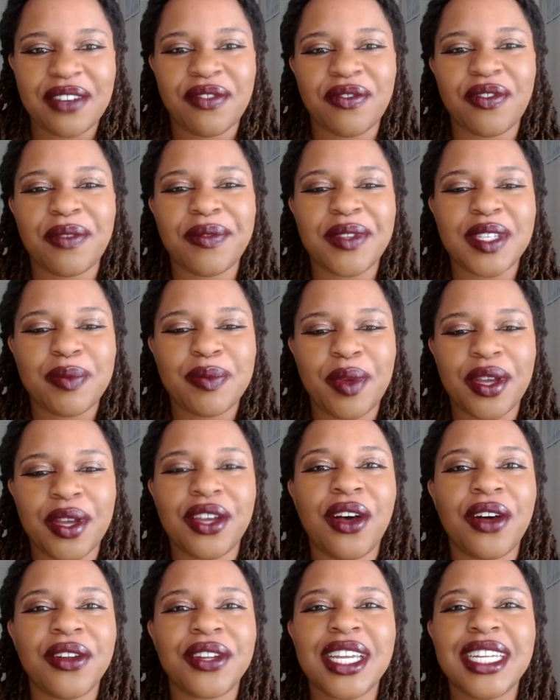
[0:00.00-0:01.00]
and from this book
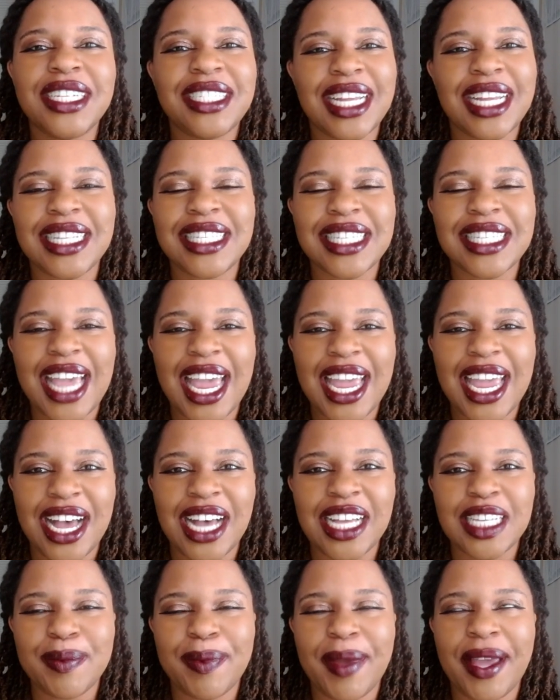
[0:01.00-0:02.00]
called Condensed
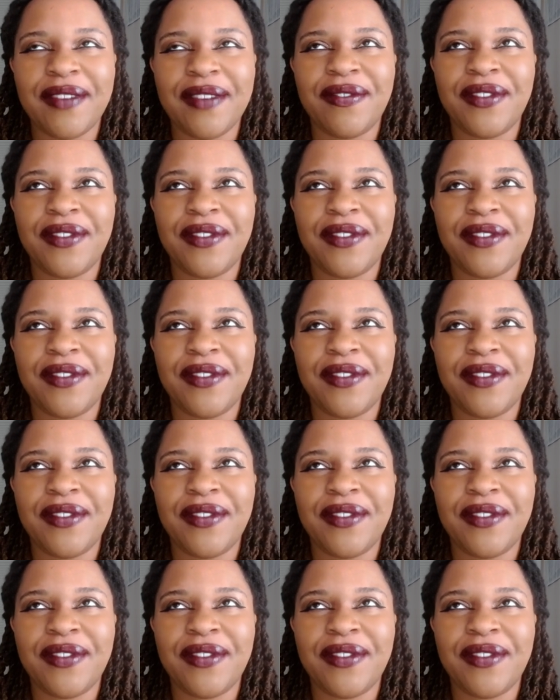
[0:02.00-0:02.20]
Chaos by